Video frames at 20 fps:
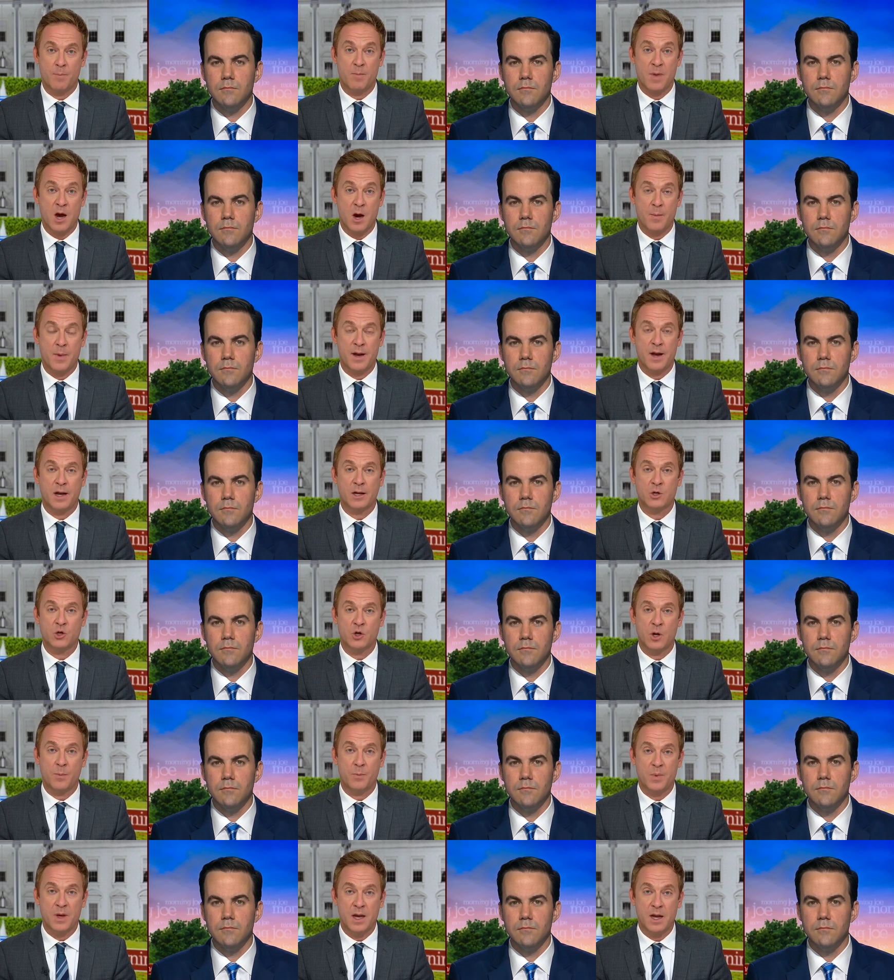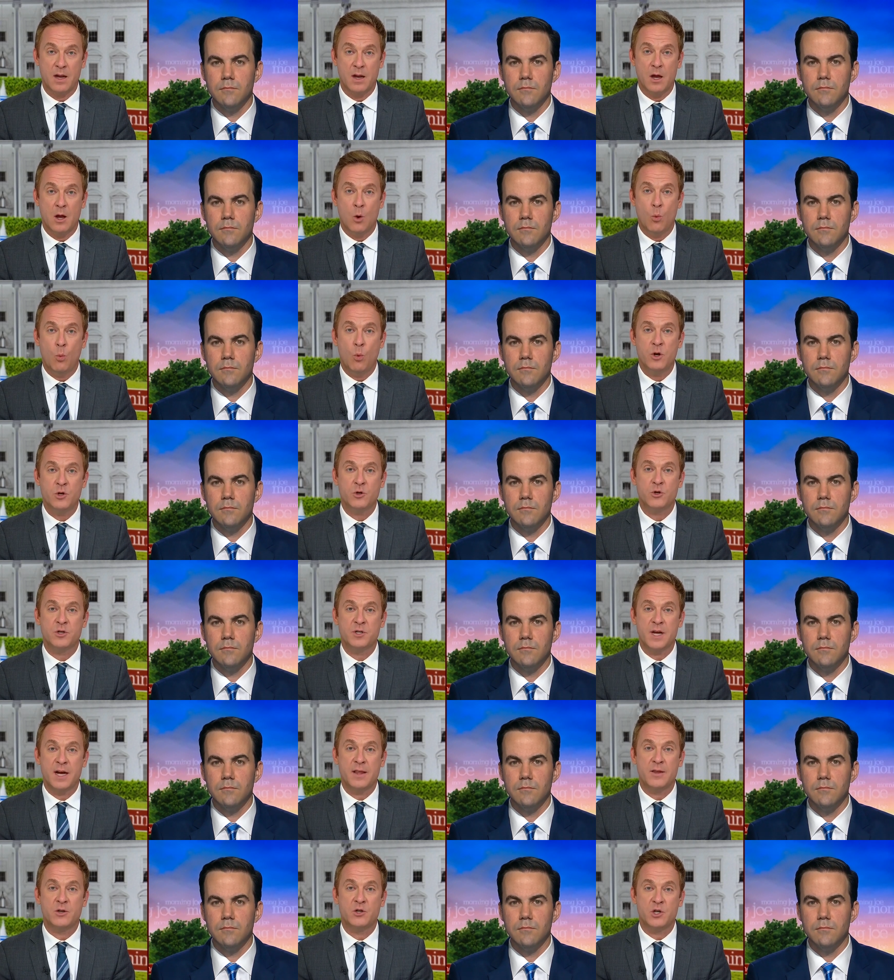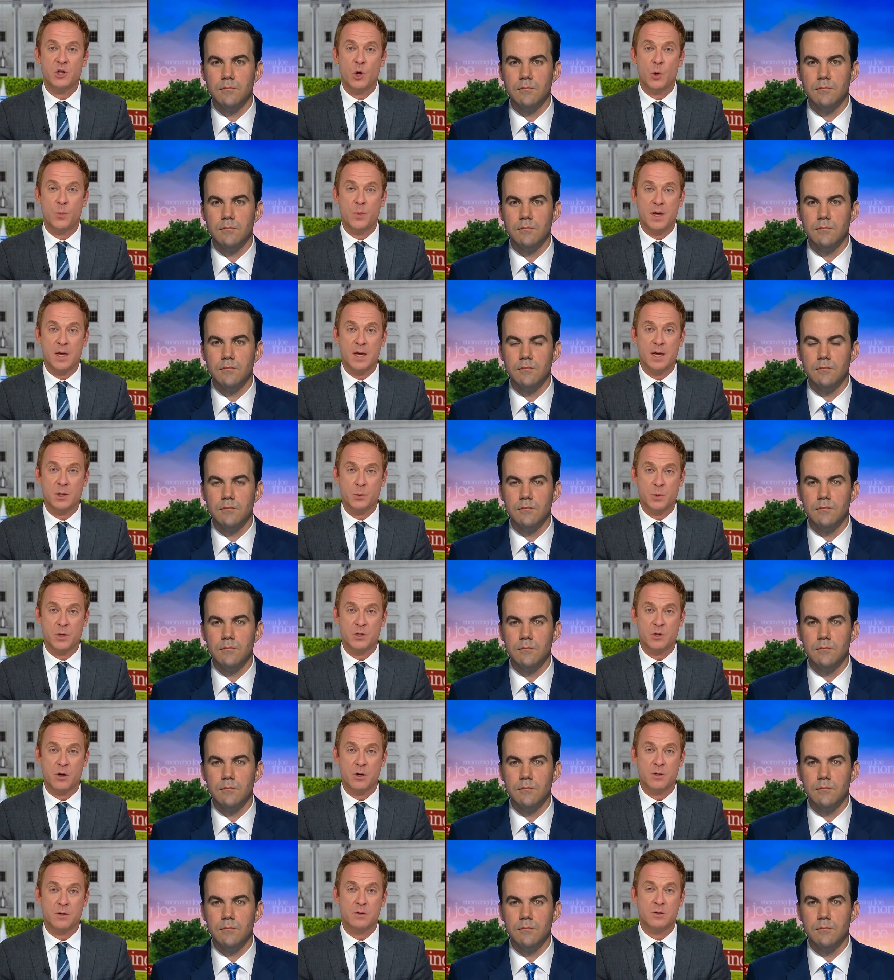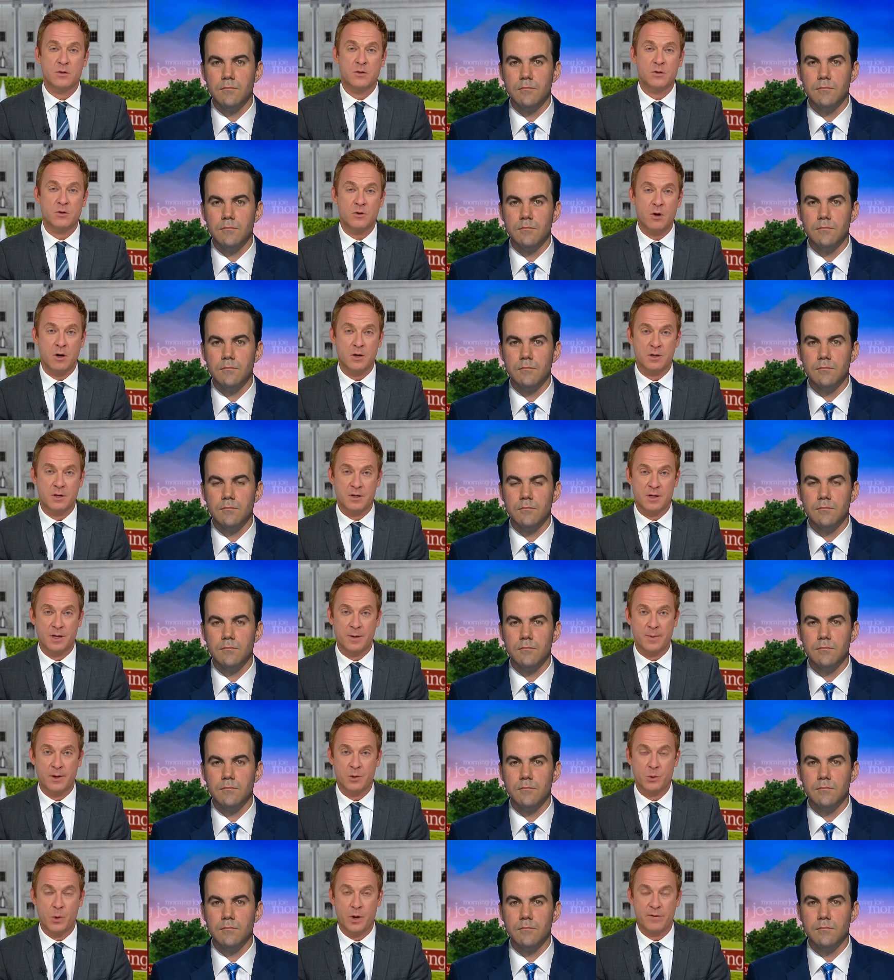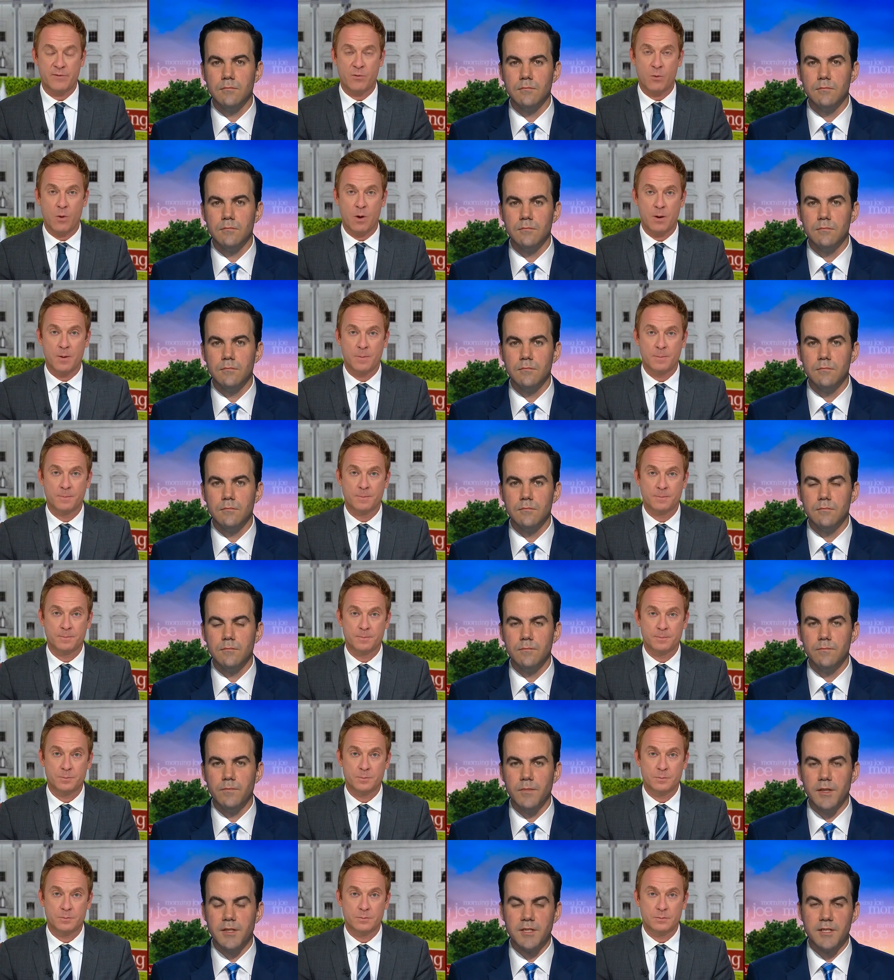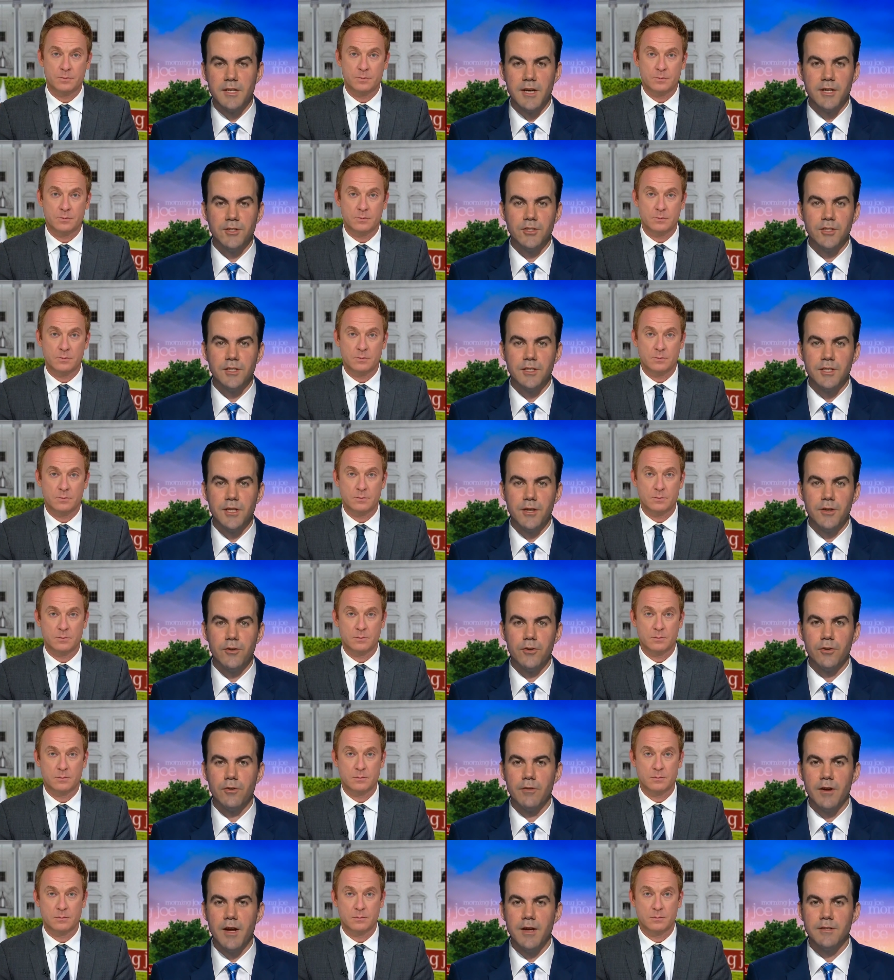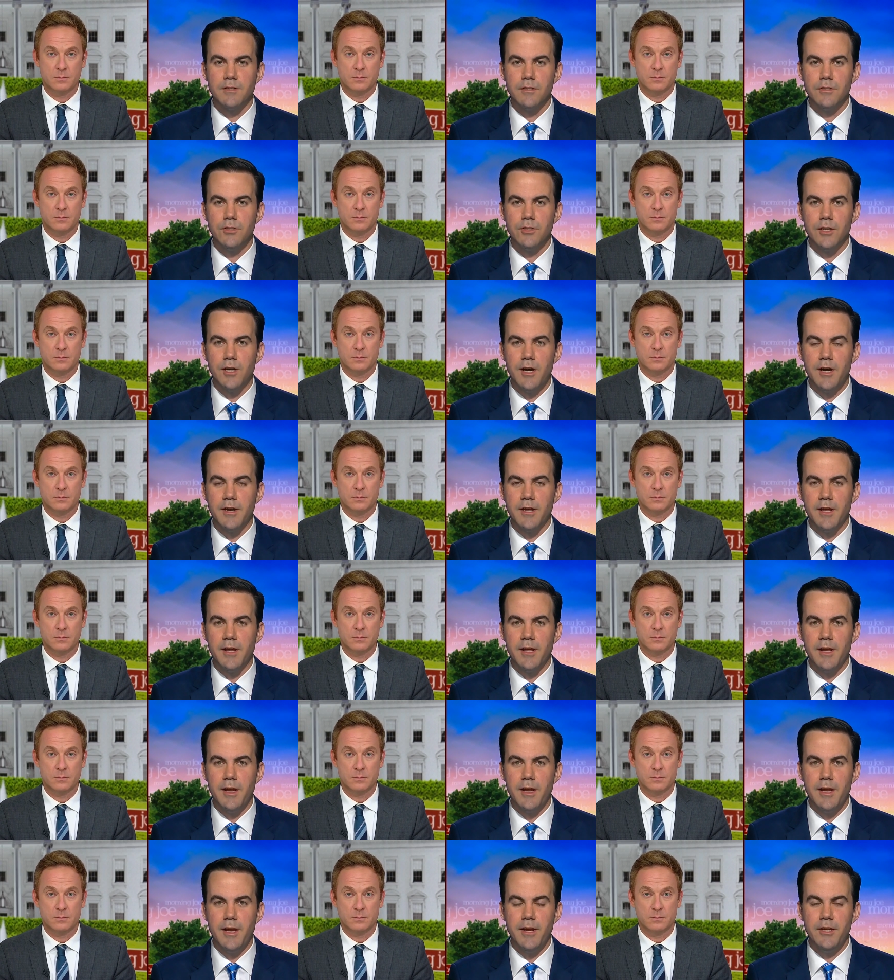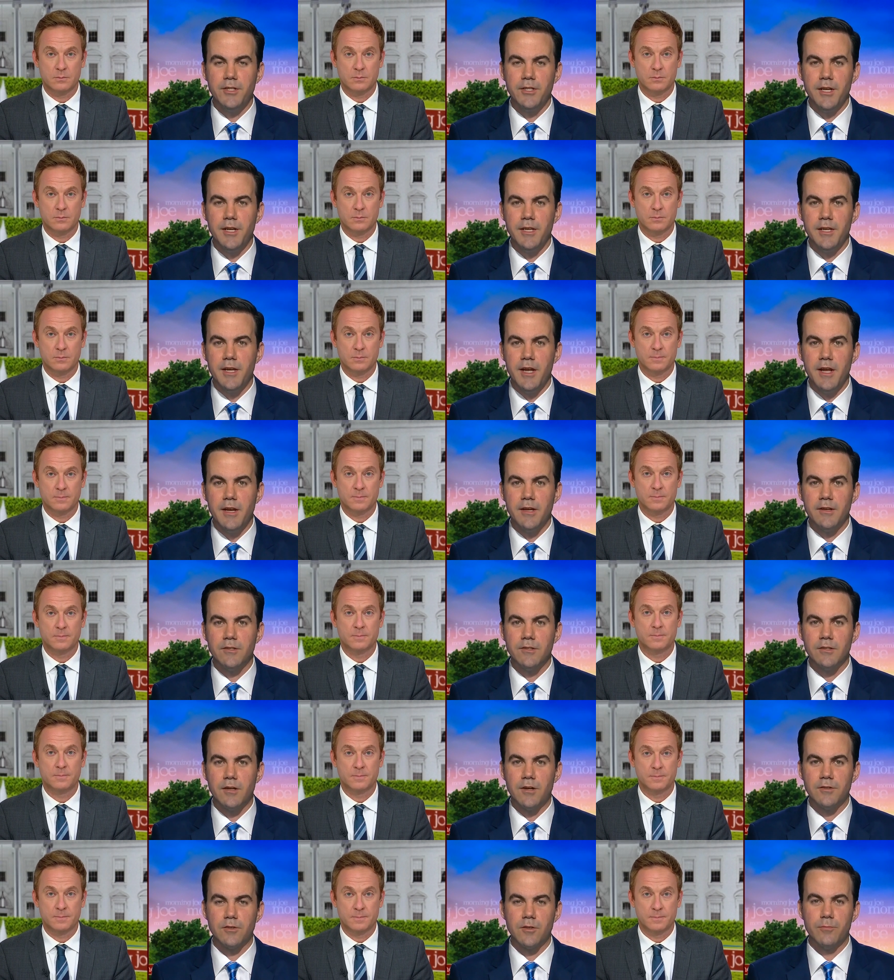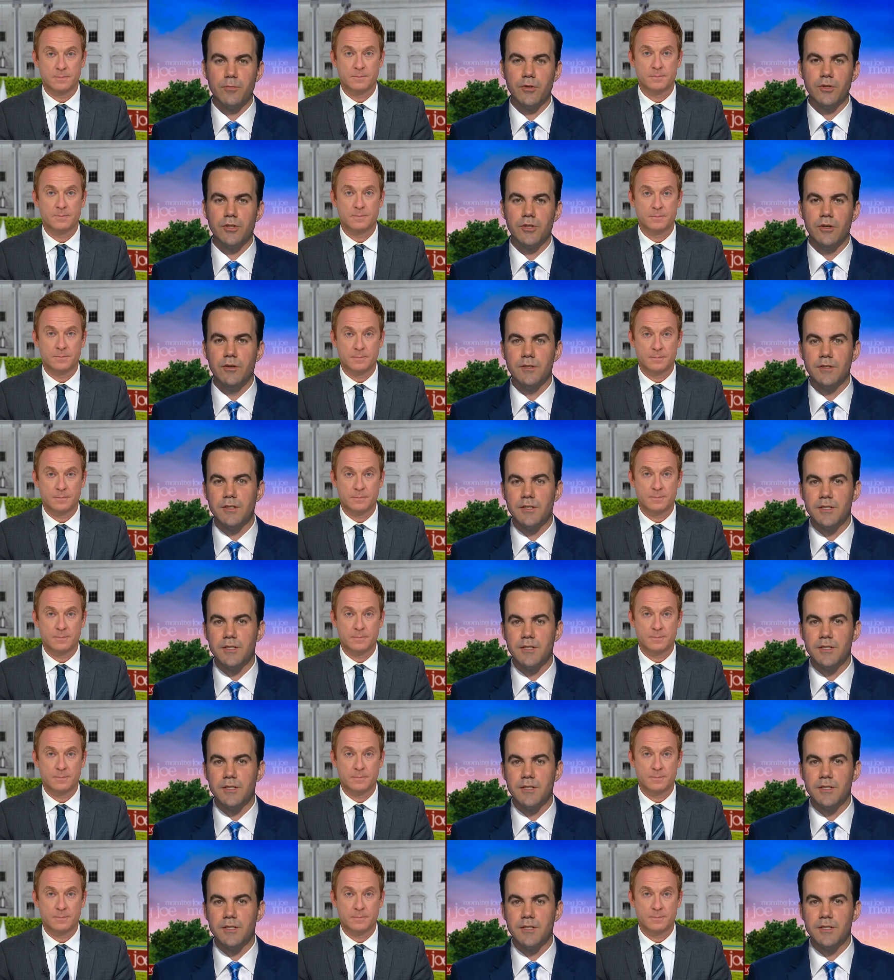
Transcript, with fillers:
Speaker 1: may or may not jump in? What's your state of the GOP as we start start to think about 24?
Speaker 2: it's not just Senator Grassley, John, at age 88. As, as our book shows, it's